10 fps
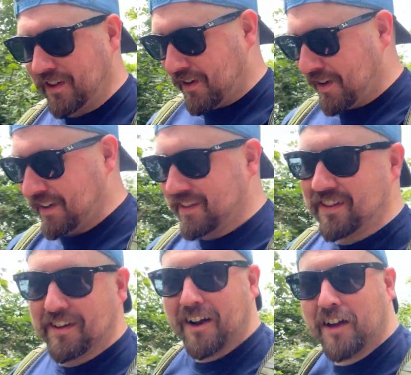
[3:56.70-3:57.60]
guys, the
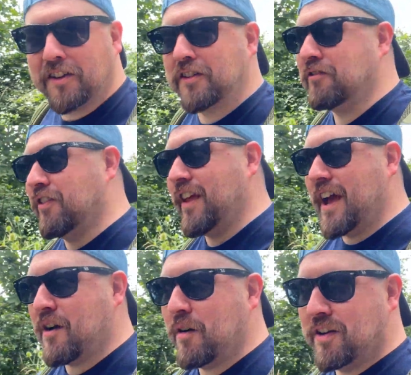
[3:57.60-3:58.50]
sunglasses are on
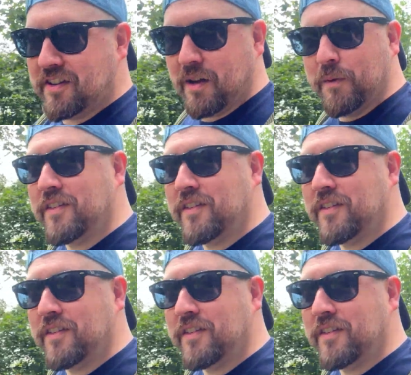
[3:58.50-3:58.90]
now. Summer's